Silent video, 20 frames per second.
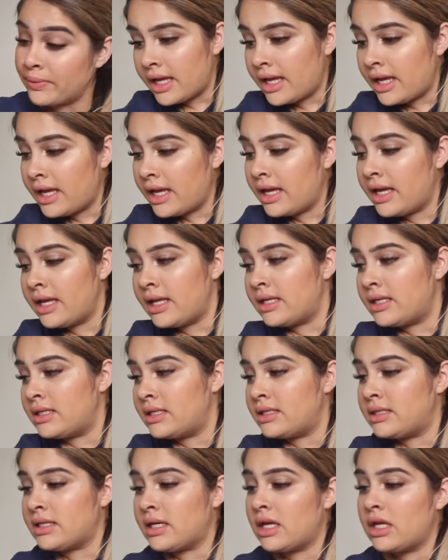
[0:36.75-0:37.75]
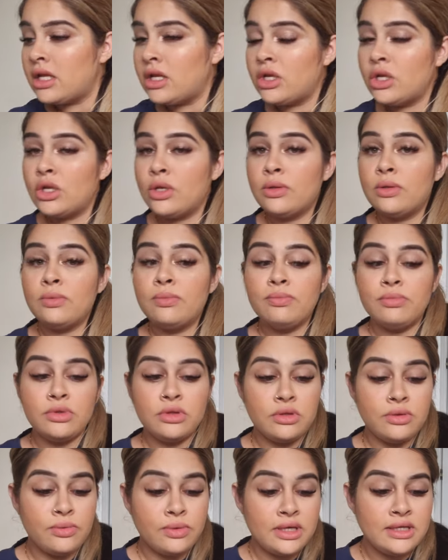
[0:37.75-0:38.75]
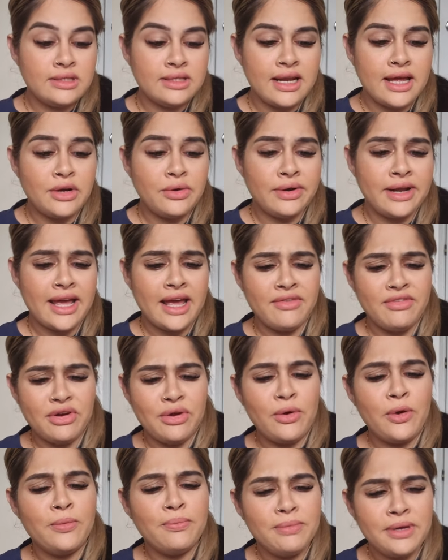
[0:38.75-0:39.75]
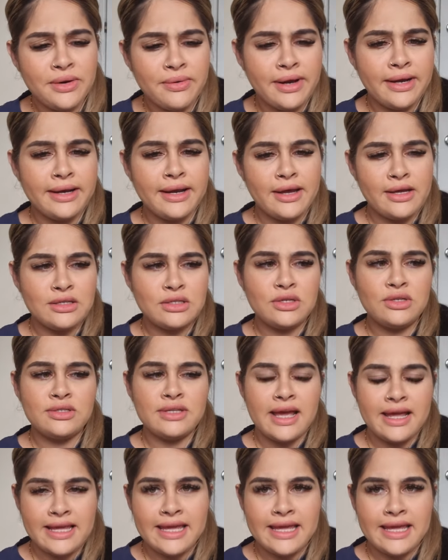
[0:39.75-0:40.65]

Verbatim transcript: And the reason I don't have it on me right now is because I